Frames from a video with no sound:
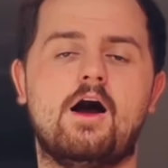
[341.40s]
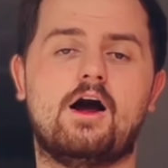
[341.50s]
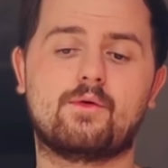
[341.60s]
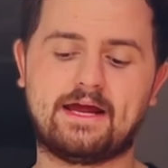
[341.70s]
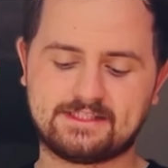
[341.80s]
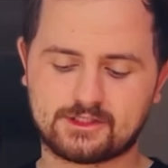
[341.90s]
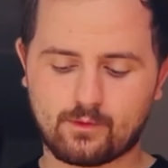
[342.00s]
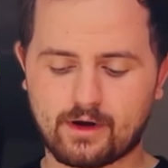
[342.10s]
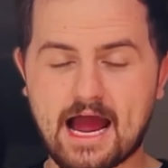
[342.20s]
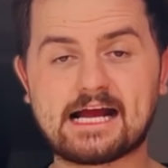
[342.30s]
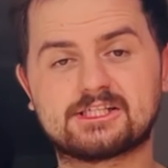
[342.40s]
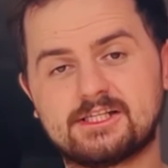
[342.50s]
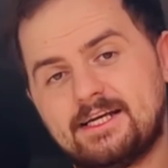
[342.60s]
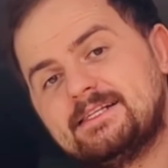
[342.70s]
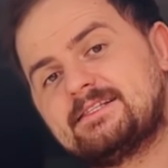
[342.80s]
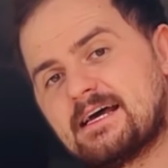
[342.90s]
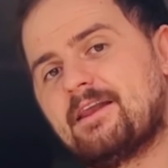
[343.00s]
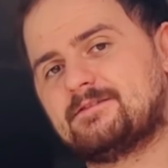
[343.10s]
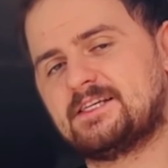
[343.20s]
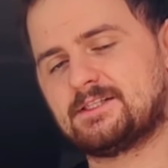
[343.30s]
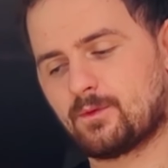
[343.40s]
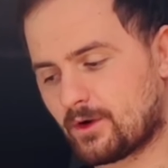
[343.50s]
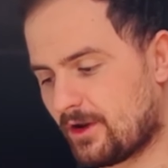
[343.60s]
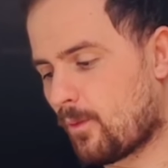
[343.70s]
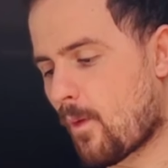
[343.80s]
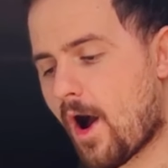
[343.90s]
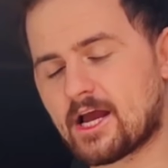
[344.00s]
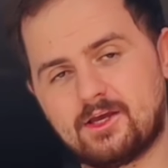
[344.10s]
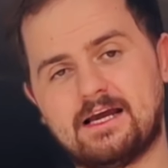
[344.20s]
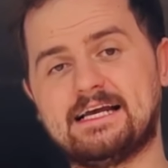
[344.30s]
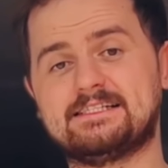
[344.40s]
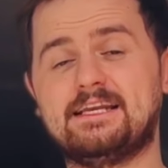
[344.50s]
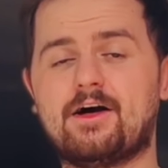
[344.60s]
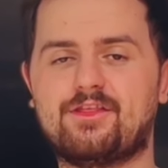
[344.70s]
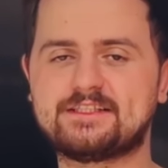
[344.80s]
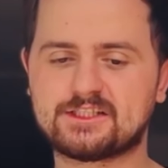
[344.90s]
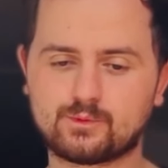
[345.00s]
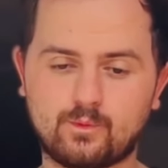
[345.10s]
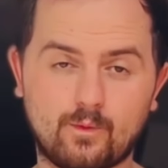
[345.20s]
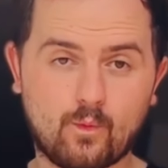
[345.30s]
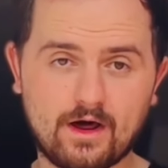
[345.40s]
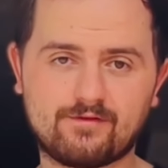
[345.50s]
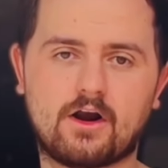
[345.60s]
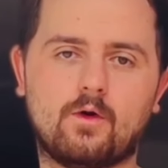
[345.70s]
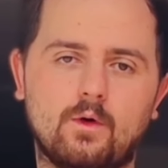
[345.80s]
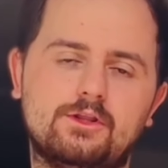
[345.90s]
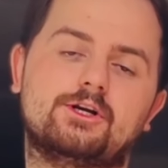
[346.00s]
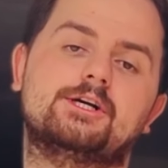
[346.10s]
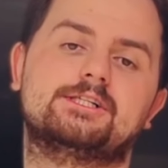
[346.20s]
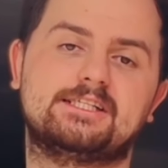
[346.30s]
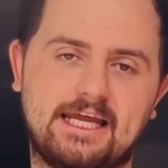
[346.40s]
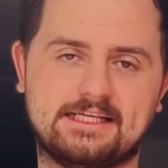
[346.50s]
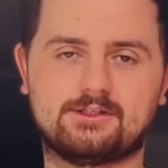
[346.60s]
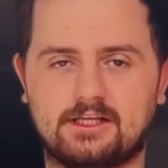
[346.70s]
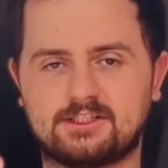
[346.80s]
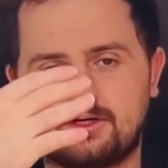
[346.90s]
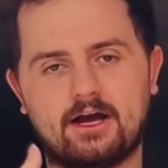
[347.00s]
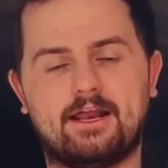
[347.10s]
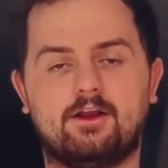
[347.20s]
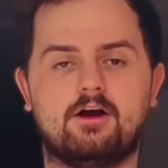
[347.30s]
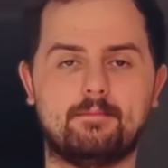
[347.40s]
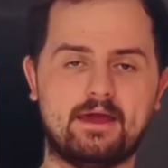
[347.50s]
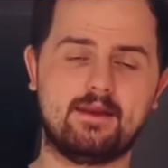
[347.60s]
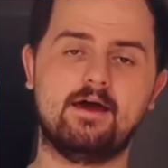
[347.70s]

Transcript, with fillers: All right, so we're actually inside of stand, so we're gonna walk you guys in. Now, this is one of our older stands, so let's go ahead and come in.